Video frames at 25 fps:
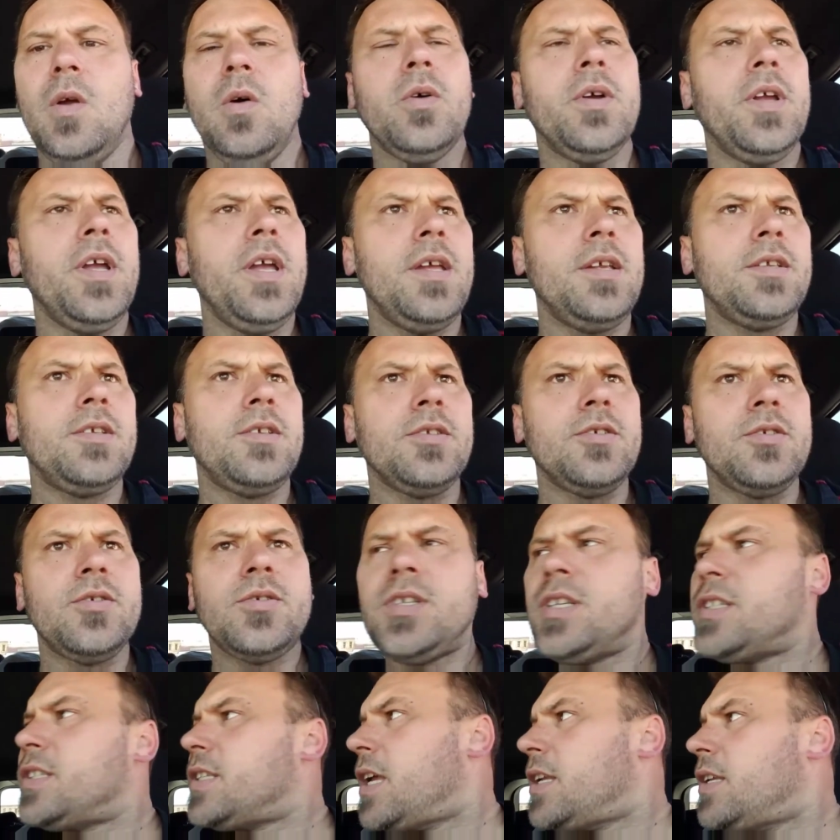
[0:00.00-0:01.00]
Okay,
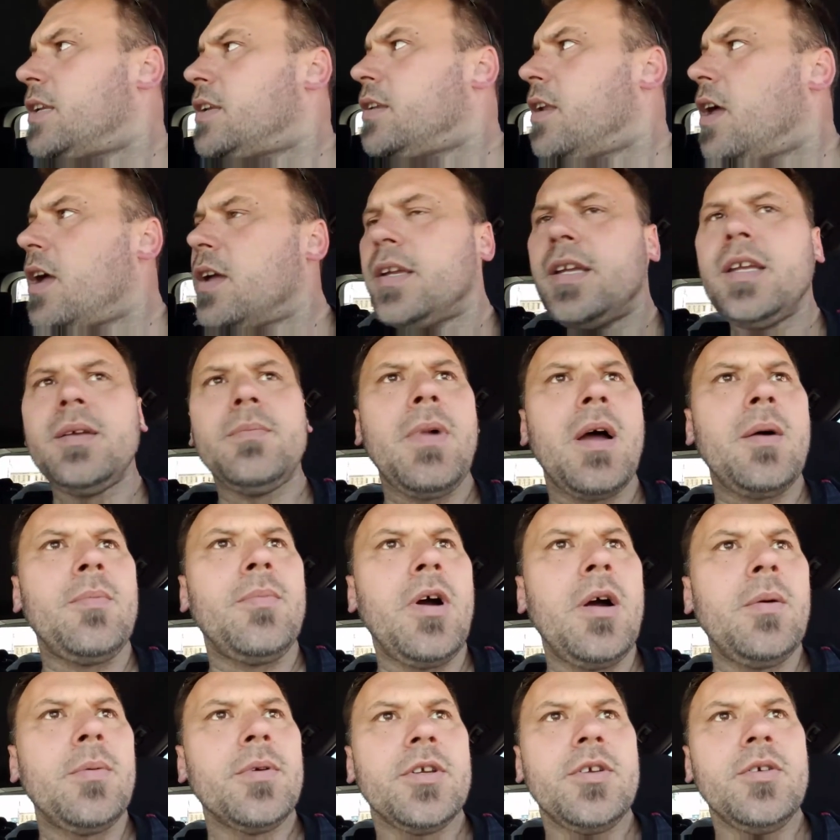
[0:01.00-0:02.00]
since I did not get my
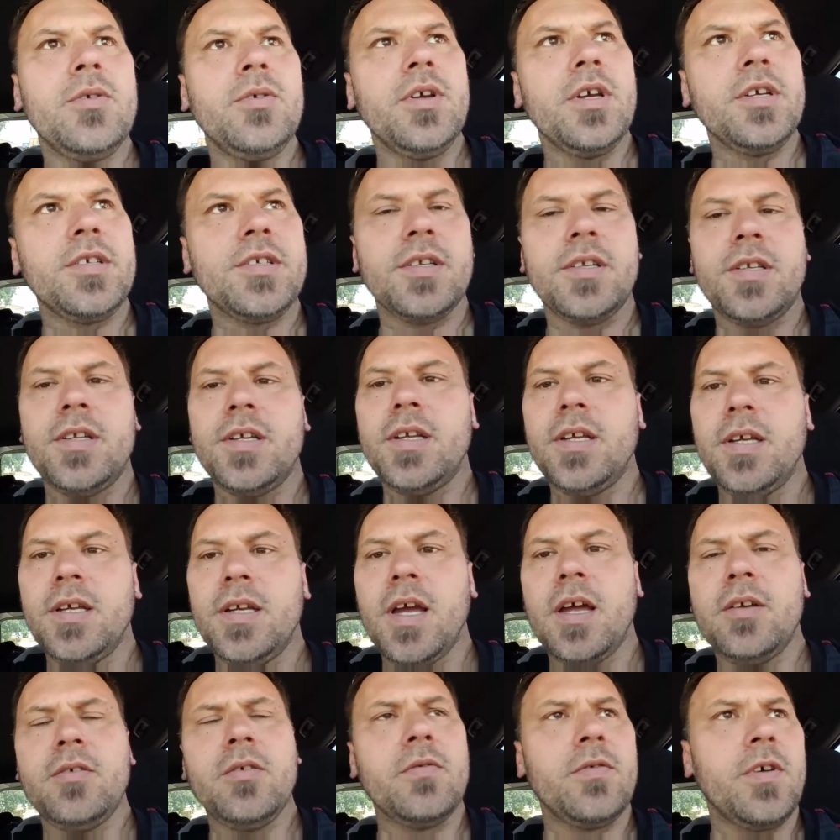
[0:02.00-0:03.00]
barbecue
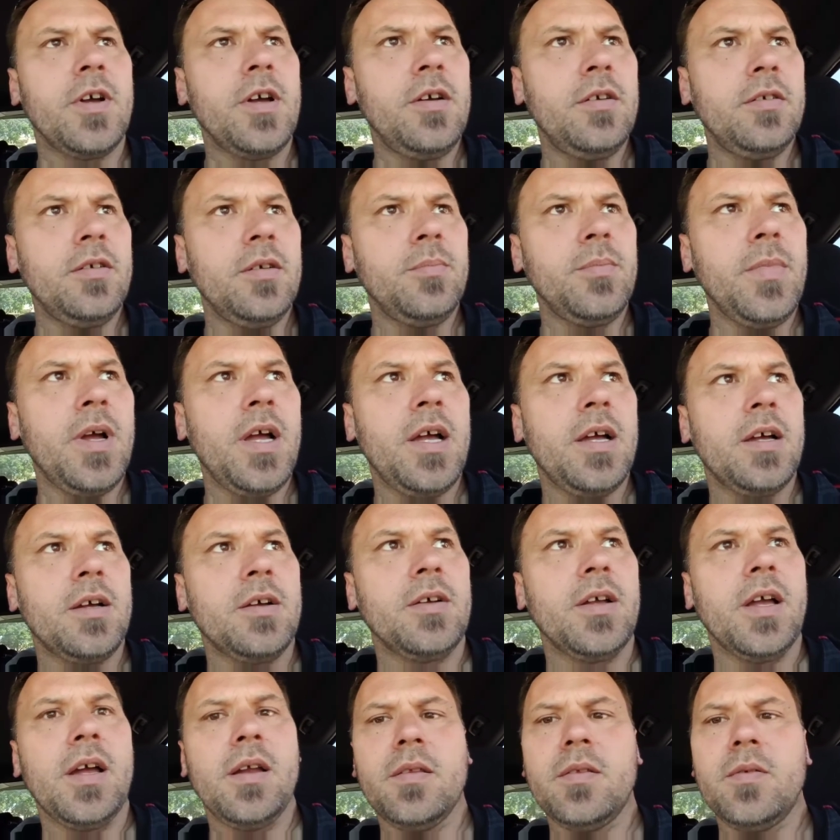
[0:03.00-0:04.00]
yesterday, I drove 100
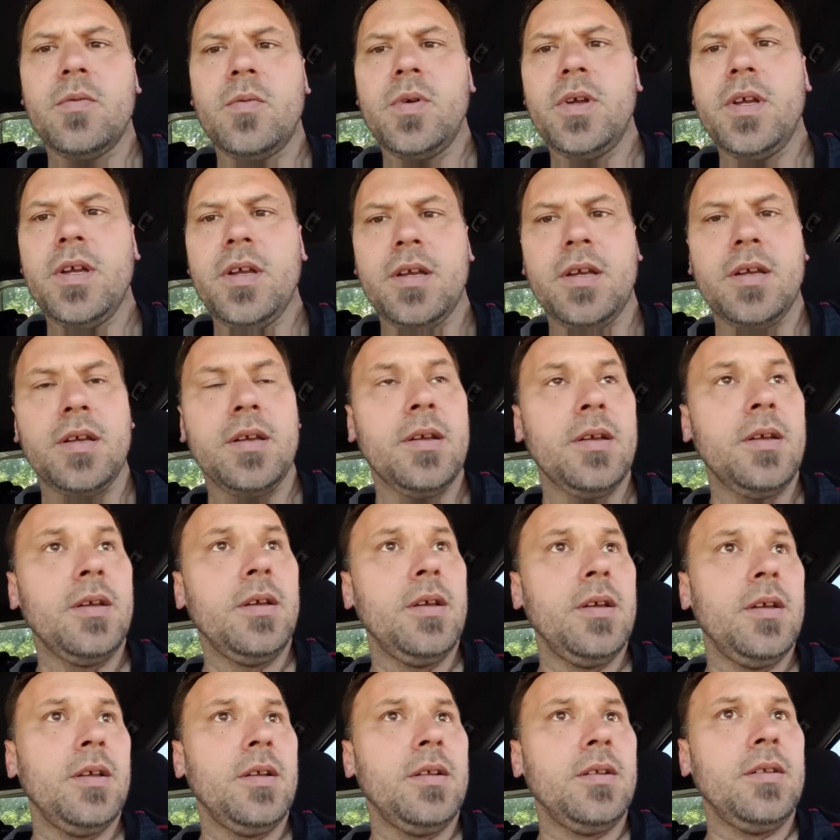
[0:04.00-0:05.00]
miles out of the way
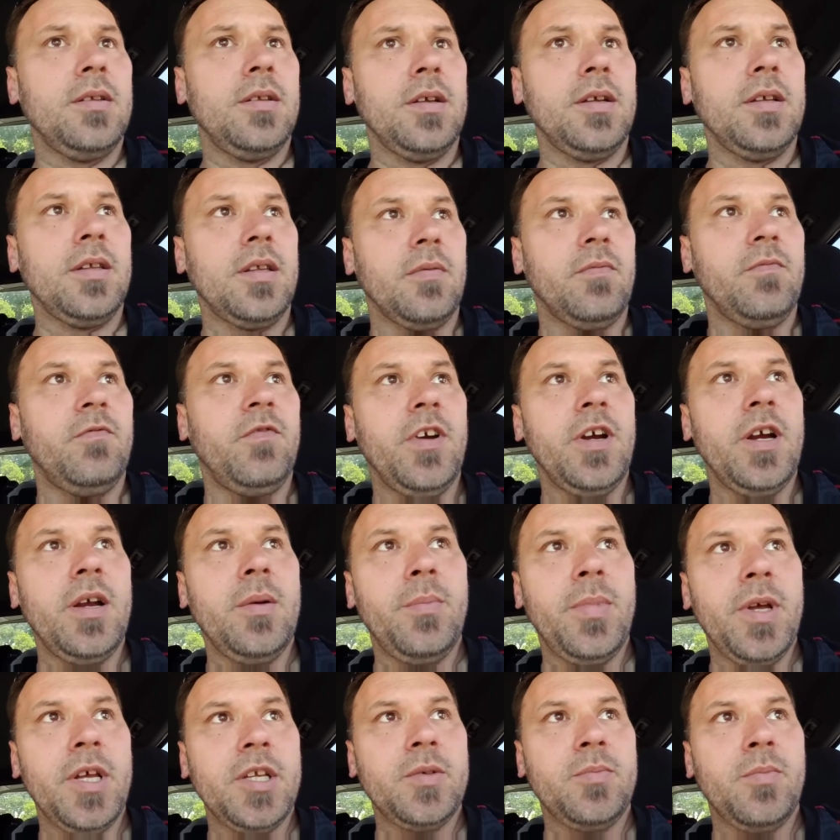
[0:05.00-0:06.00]
to get the
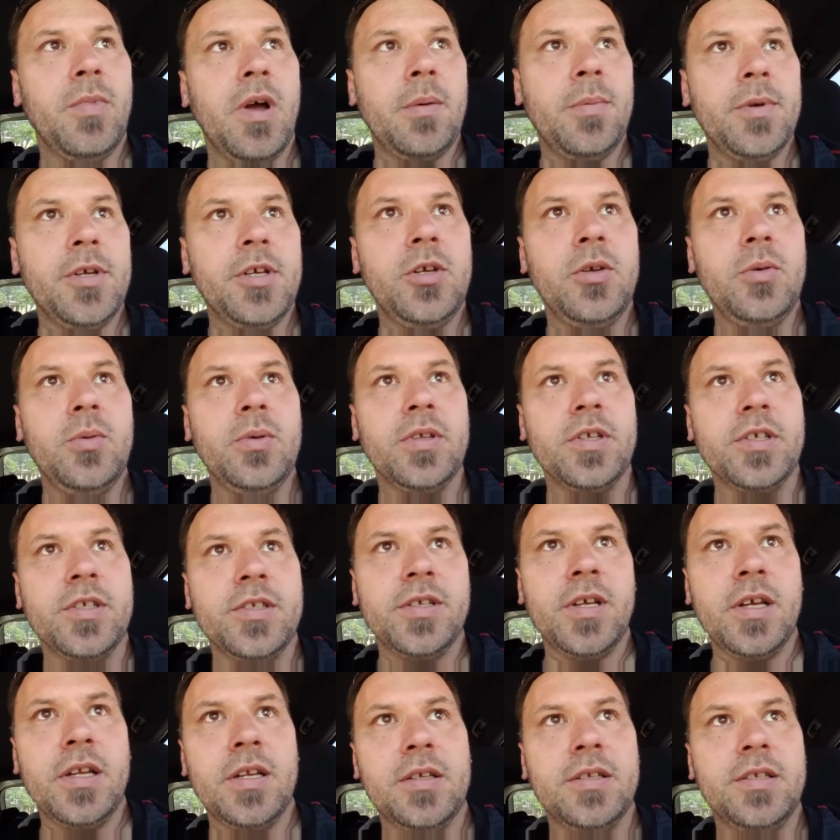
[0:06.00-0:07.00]
very best barbecue in the
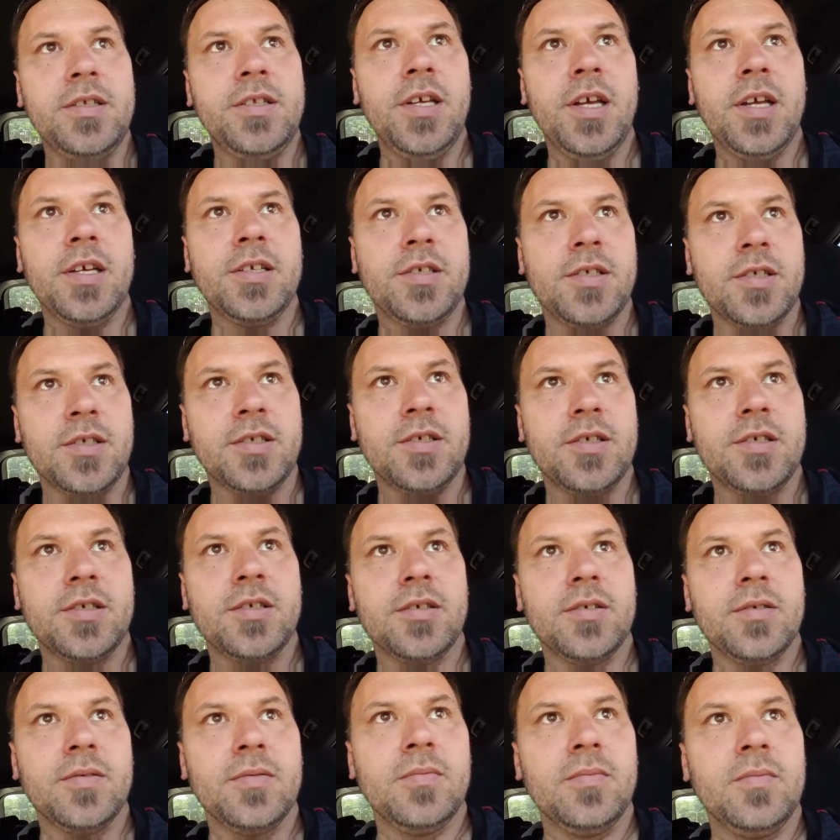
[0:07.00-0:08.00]
state of Texas.